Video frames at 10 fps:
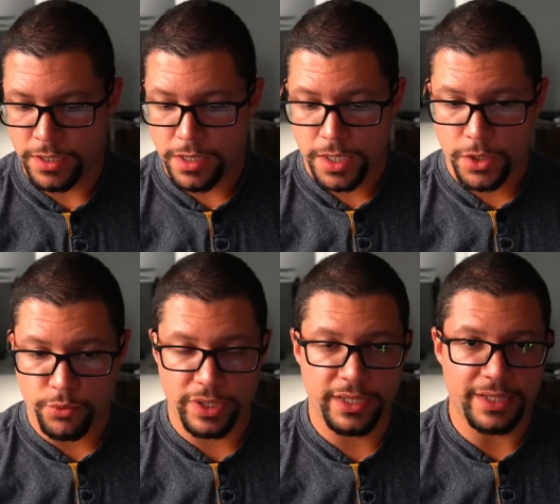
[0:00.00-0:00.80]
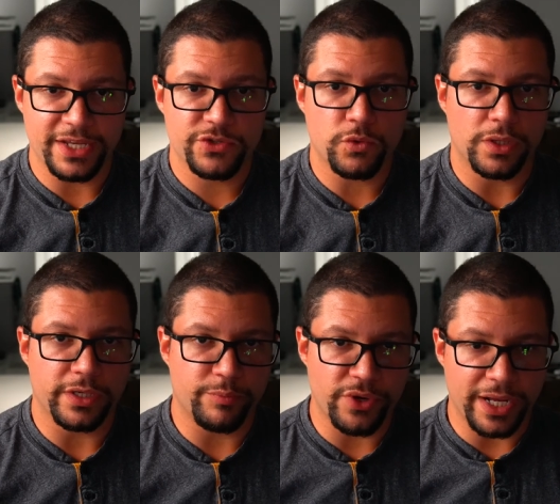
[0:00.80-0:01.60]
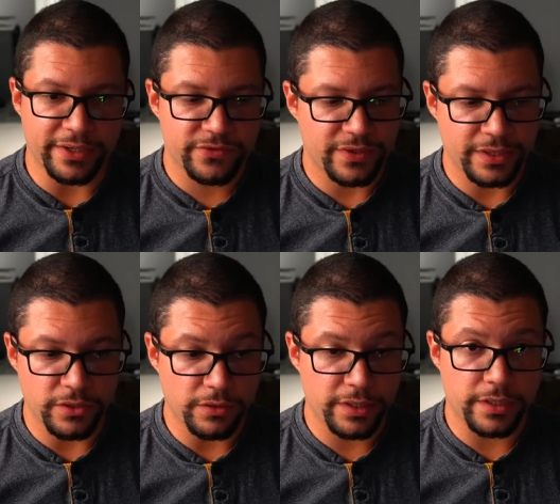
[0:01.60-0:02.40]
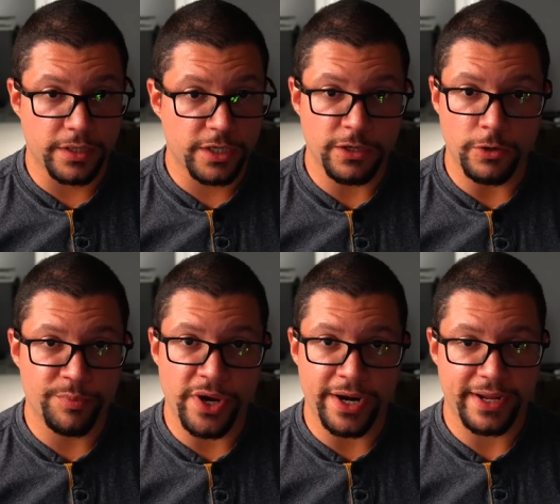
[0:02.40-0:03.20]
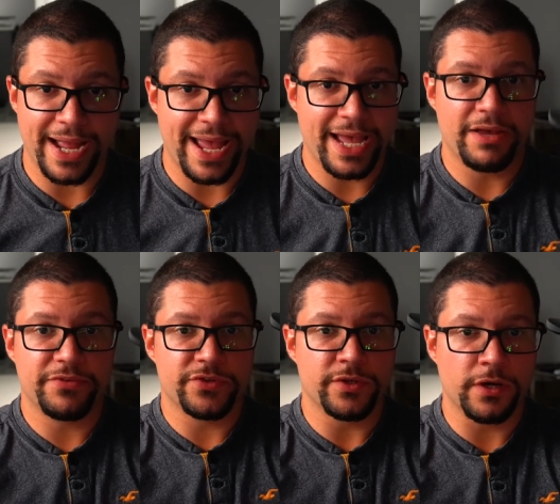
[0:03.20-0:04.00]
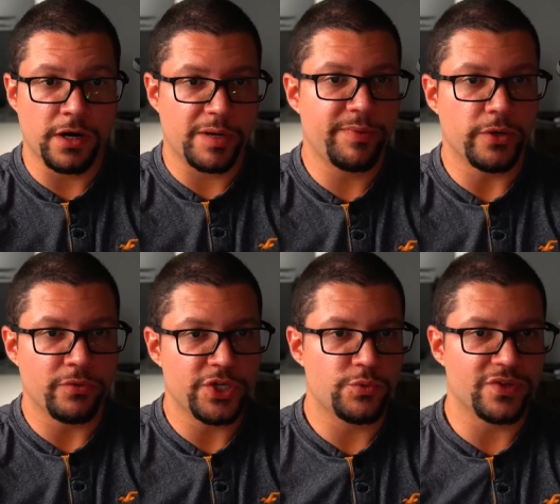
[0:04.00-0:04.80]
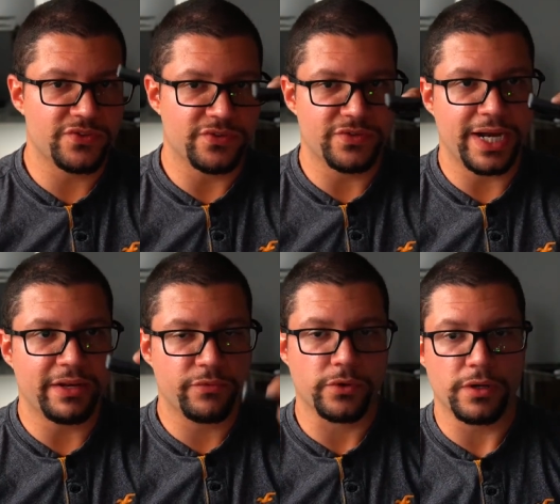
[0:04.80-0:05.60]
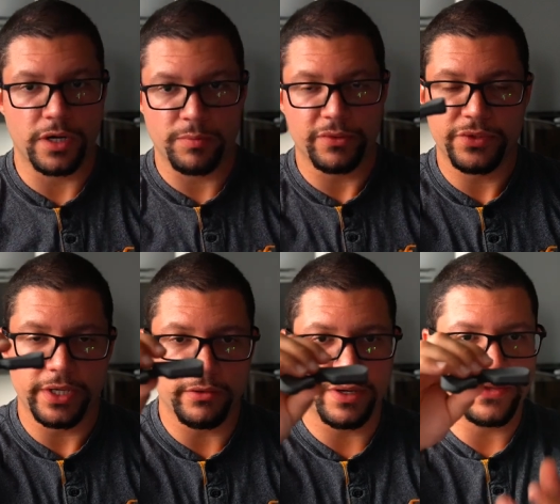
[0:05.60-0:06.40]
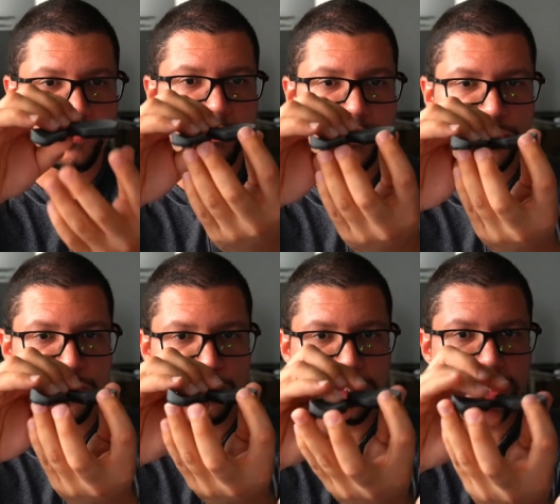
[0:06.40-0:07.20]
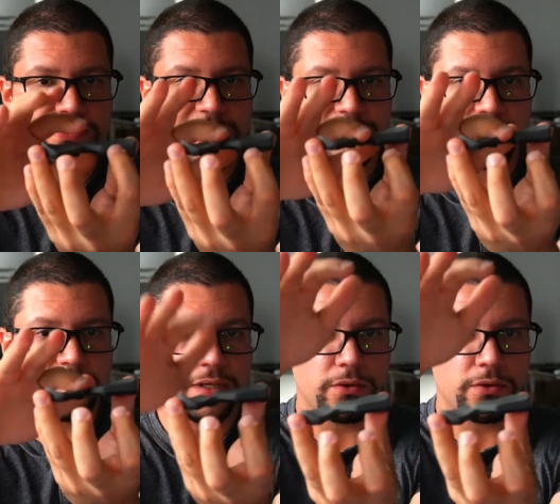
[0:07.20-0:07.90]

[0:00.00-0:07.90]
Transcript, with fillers: really nice quality products and the only ergo product I have is the Carpio which was designed for carpal tunnel as I mentioned just because it has the tunnel